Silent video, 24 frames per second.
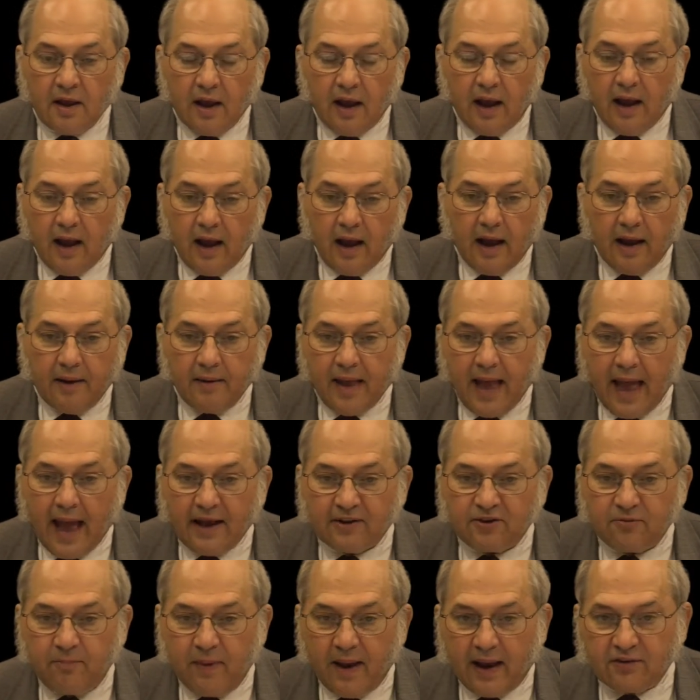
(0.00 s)

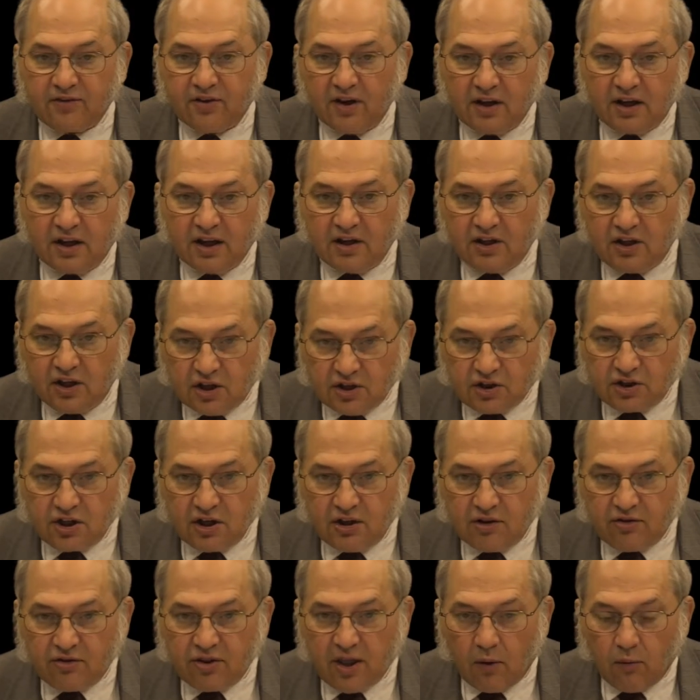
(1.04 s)
aspects and
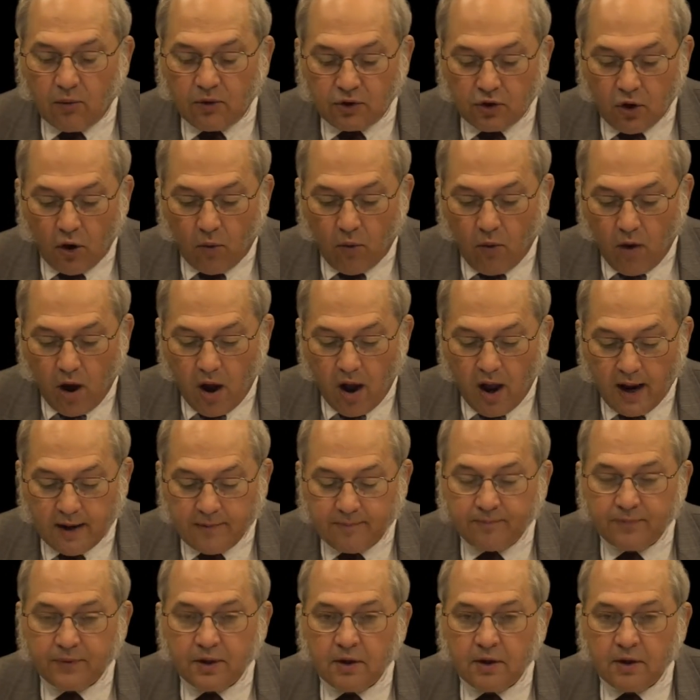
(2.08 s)
conditions that would go on,